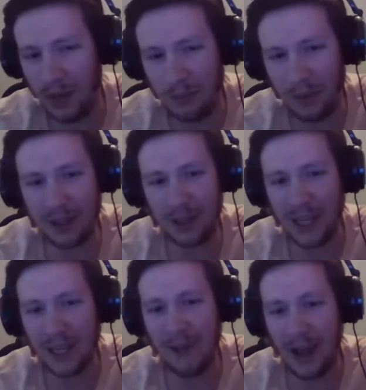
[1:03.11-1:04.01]
But
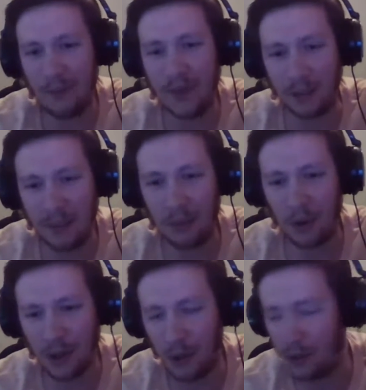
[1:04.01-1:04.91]
think of how many people
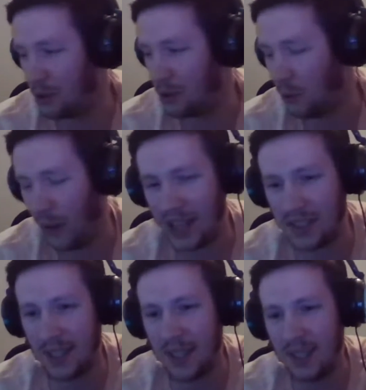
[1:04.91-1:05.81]
are going to waste